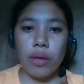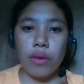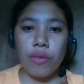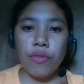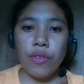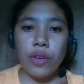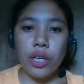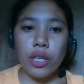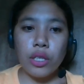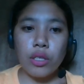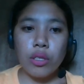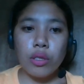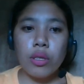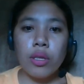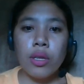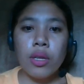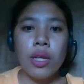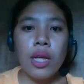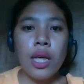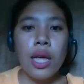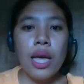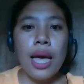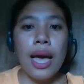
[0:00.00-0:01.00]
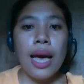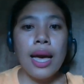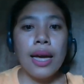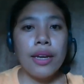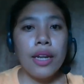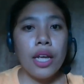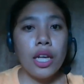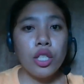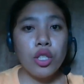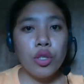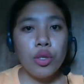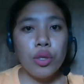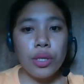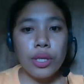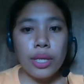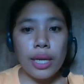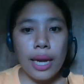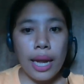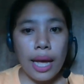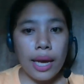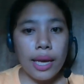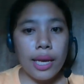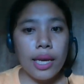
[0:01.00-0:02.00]
First, does your
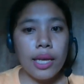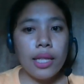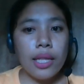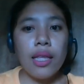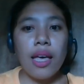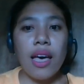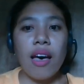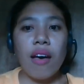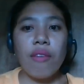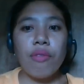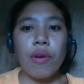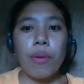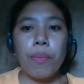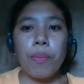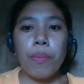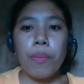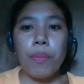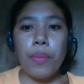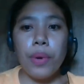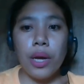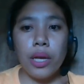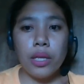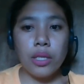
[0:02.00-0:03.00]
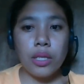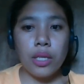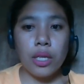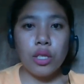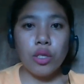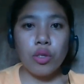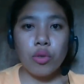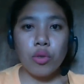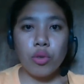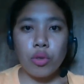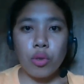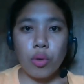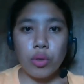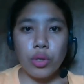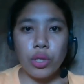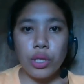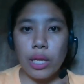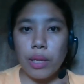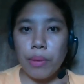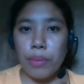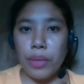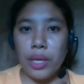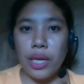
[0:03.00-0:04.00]
client have a presence on
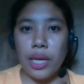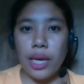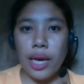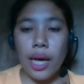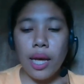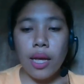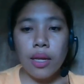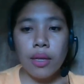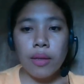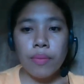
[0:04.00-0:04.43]
social media?